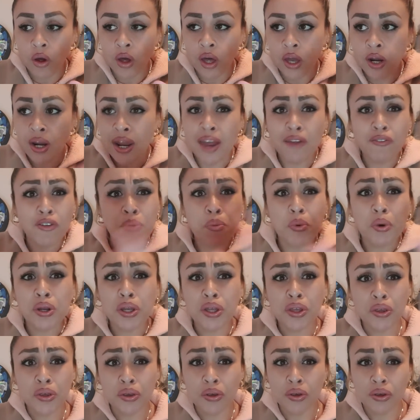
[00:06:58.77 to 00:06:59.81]
And everybody
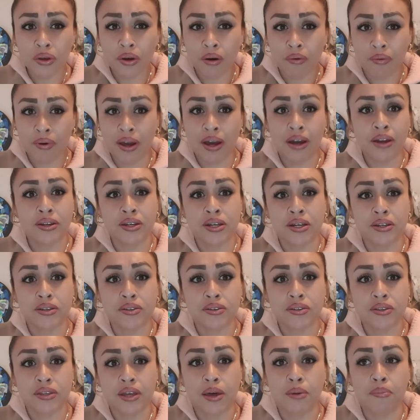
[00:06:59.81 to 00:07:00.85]
knew around
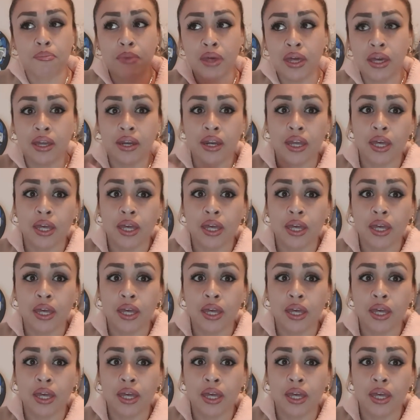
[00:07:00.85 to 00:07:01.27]
us that me